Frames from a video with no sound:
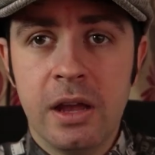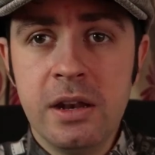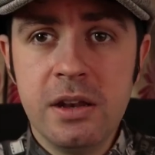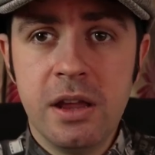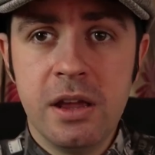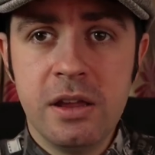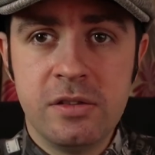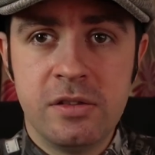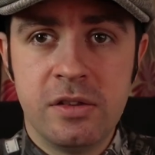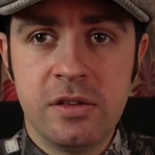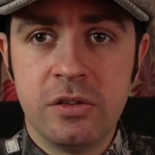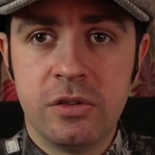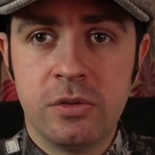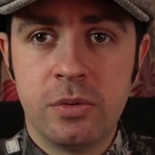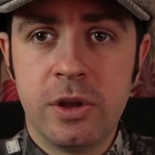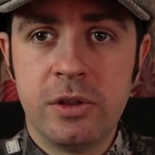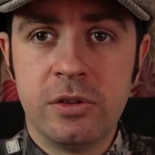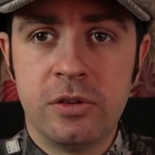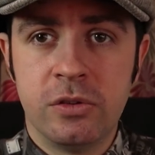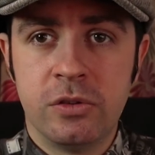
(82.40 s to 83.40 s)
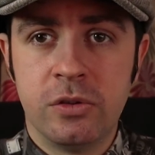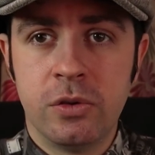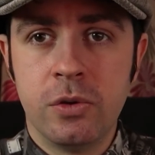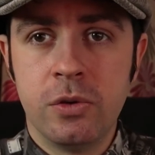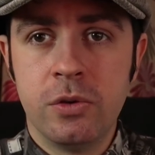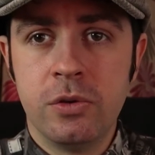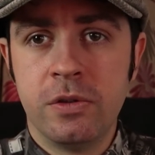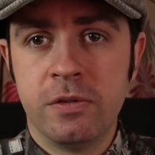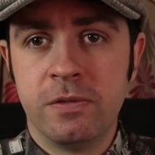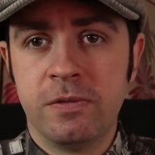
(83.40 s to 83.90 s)
In
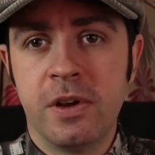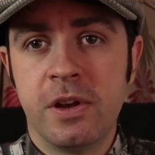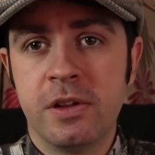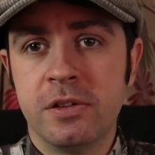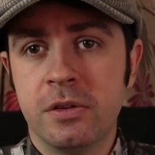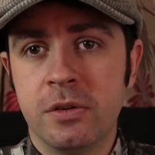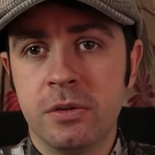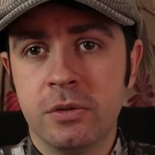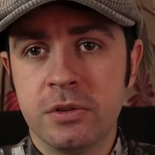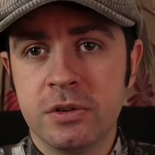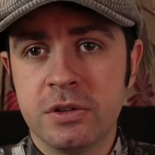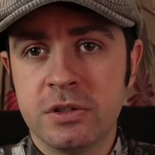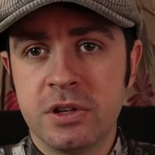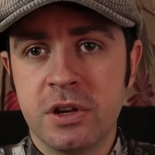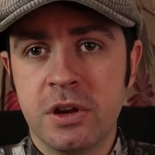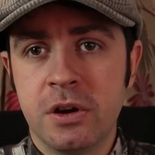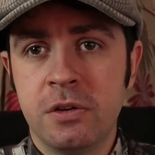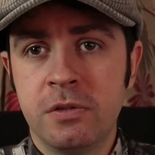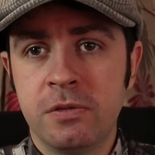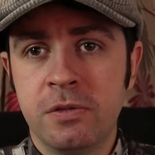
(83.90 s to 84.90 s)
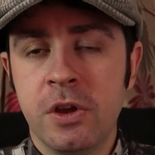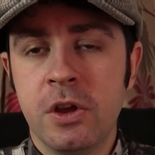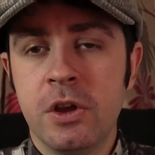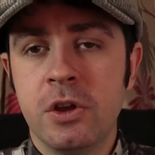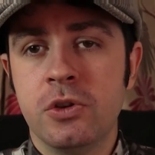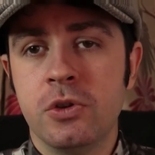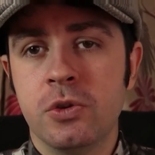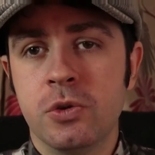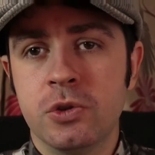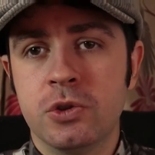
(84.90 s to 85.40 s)
1922, the Federal Reserve
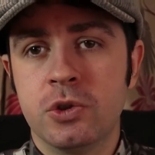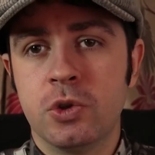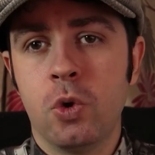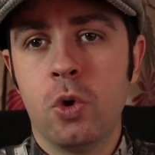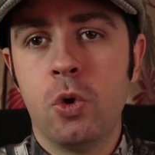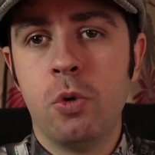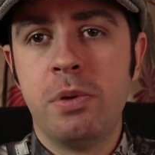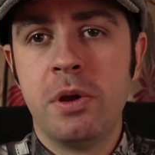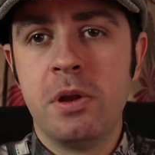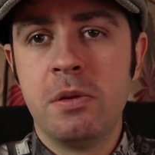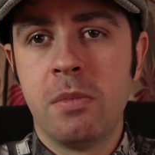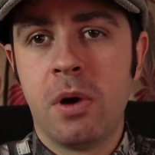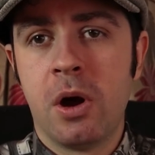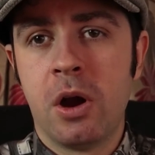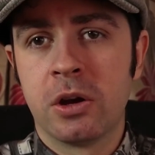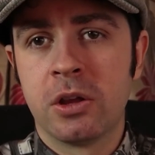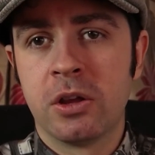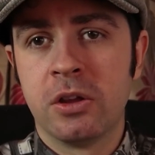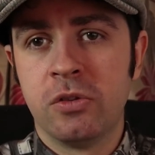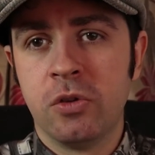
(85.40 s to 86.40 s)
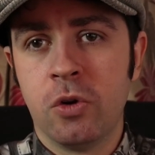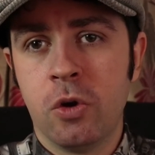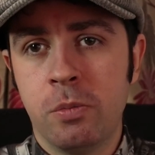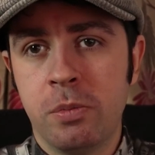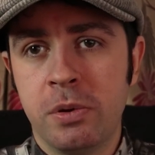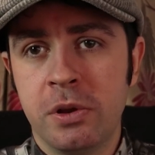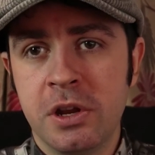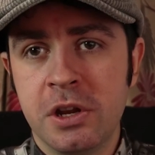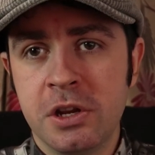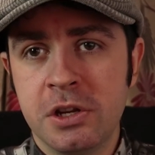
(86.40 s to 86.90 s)
used open market
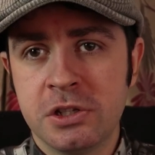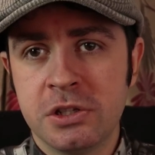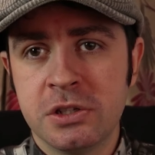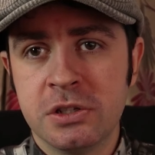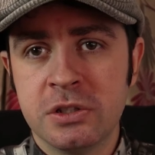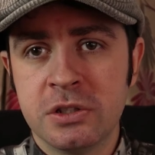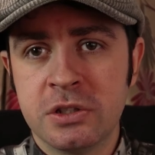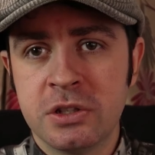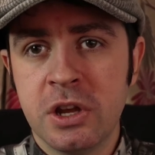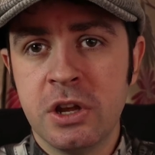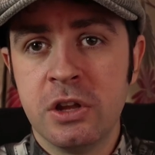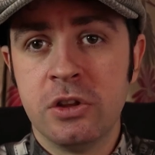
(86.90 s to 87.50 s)
operations